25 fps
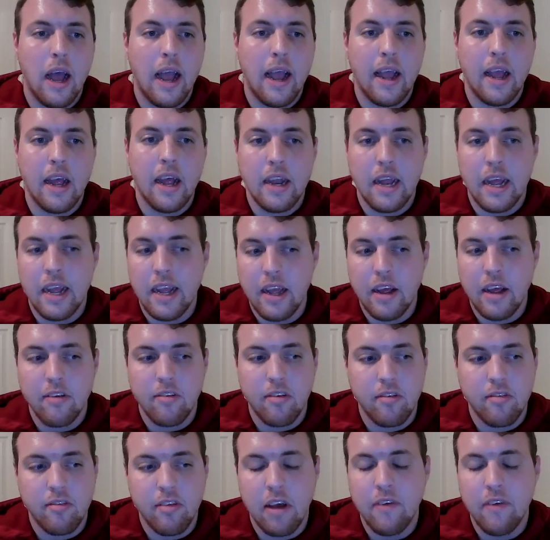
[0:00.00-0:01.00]
and he
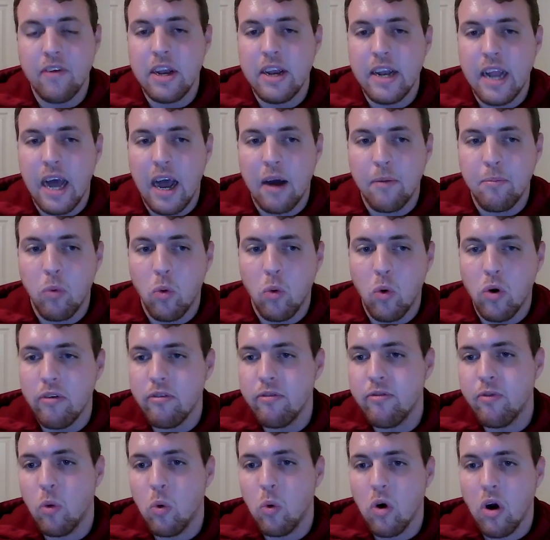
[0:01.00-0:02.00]
has a
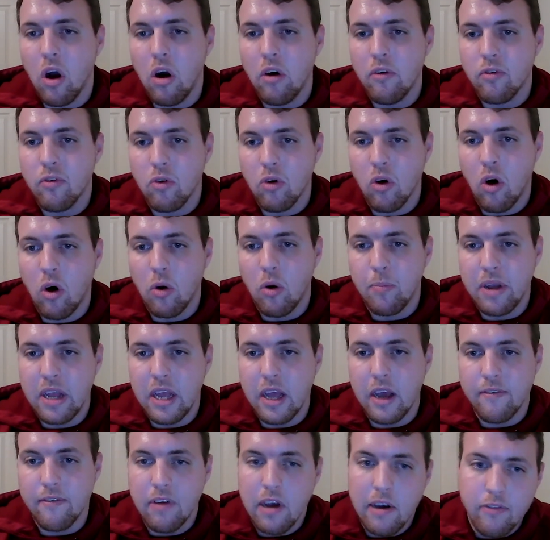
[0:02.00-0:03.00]
79.4 overall
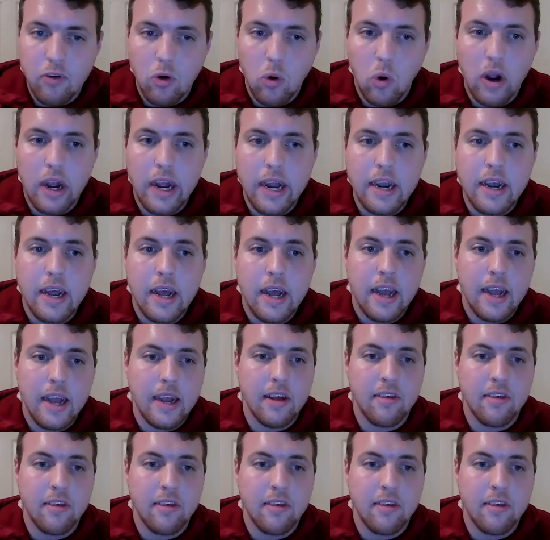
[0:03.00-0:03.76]
PFF grade.